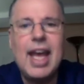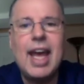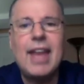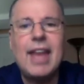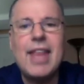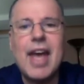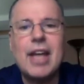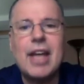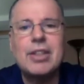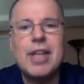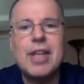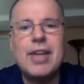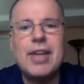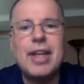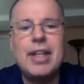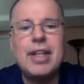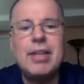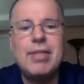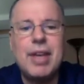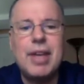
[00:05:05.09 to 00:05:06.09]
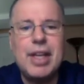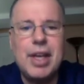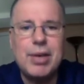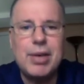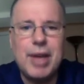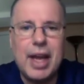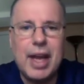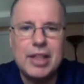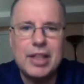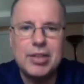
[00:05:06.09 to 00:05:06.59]
And that is our daily
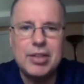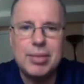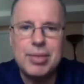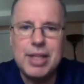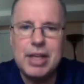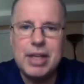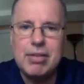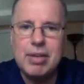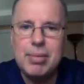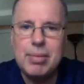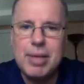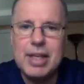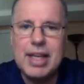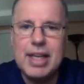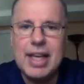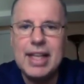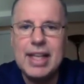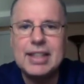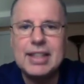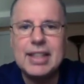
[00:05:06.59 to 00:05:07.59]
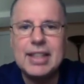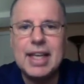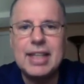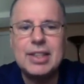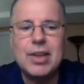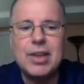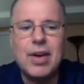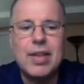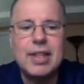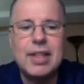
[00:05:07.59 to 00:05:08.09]
video cast from TV Media
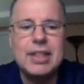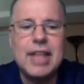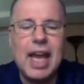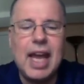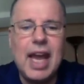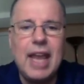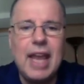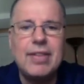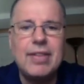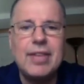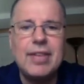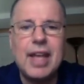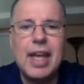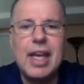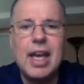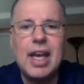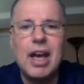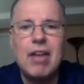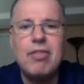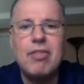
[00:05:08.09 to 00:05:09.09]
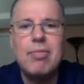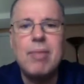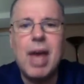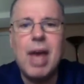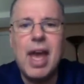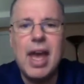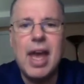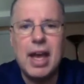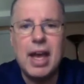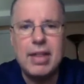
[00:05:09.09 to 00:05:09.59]
Insights on this 8th day of
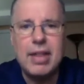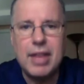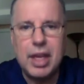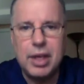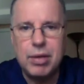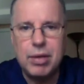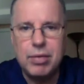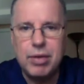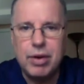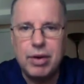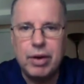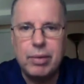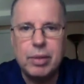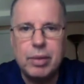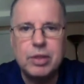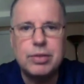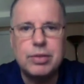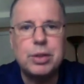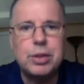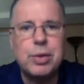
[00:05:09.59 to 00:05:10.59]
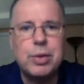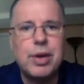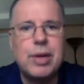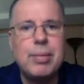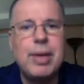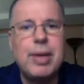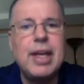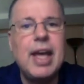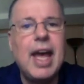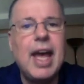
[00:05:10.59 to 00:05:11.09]
May. I thank you very much for
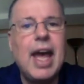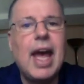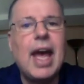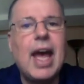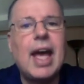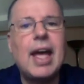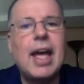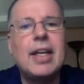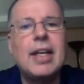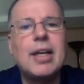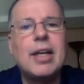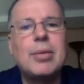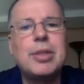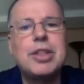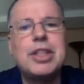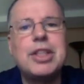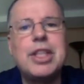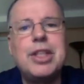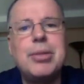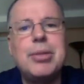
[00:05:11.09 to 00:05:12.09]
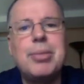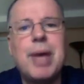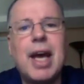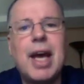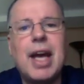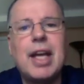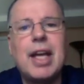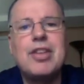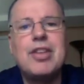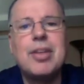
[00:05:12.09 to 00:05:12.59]
joining me, and I will see you
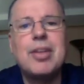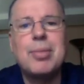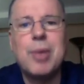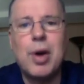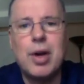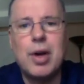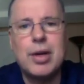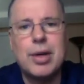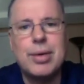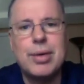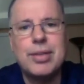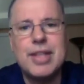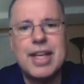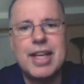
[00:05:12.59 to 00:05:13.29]
back tomorrow.